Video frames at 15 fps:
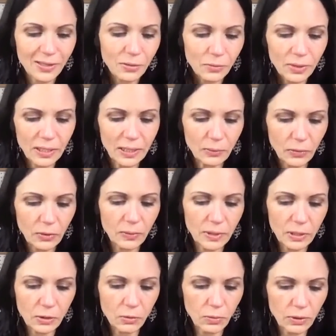we we
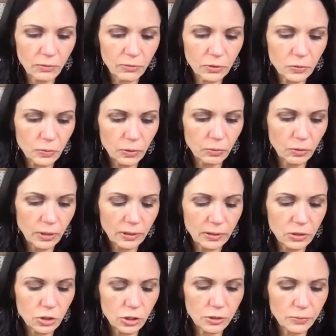went nowhere for spring break
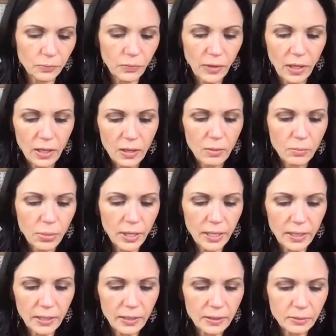this year
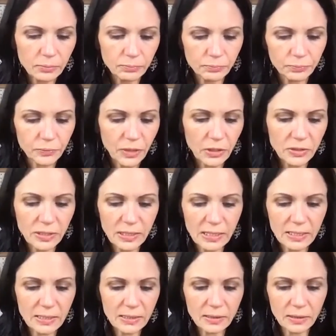but um now see
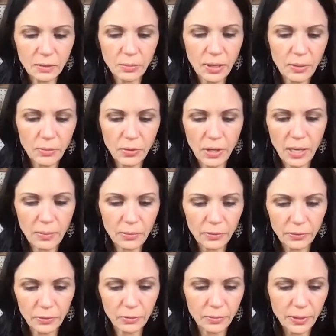this is going to bubble up a
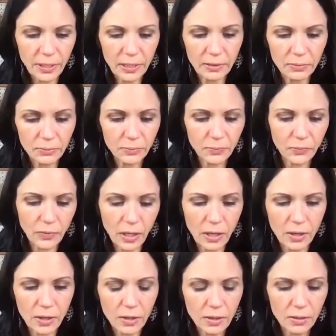little bit
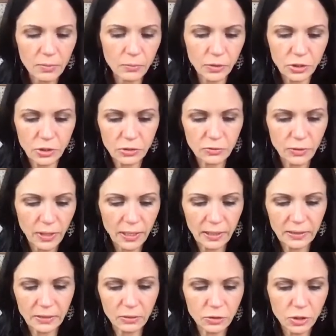um which is fine
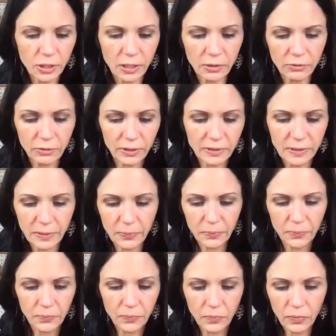because i'll show you how to fix it
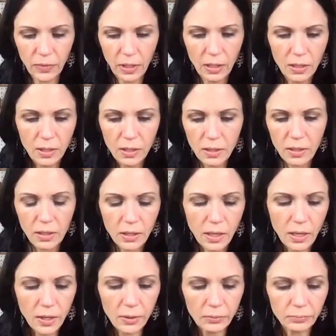
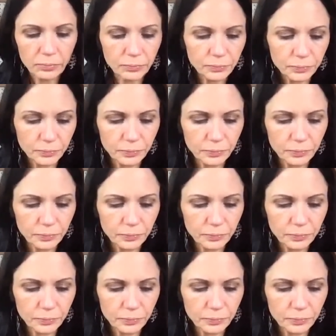um